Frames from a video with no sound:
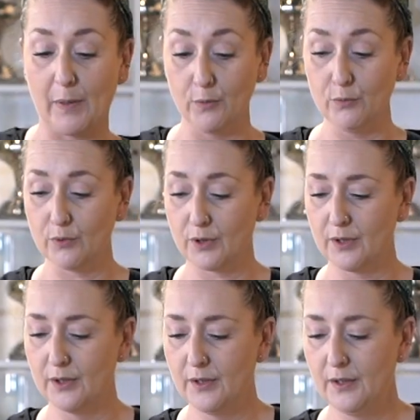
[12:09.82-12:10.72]

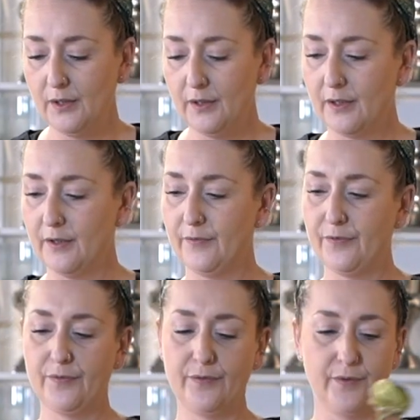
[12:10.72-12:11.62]
bulk of
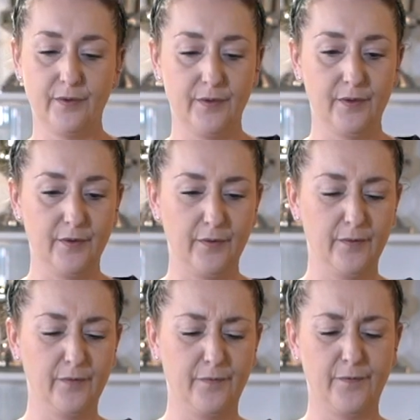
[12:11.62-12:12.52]

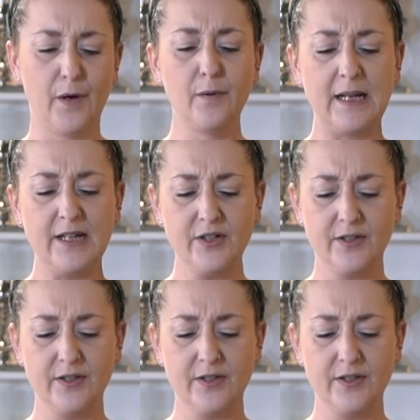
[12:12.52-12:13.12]
foliage